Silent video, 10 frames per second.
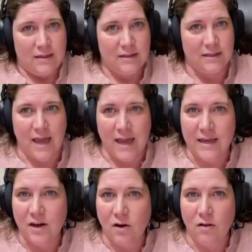to take
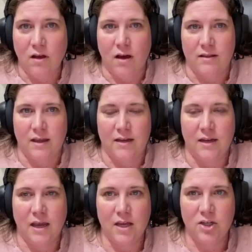it all on, that
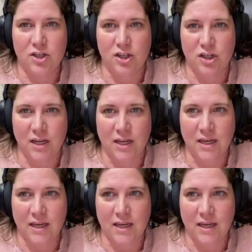she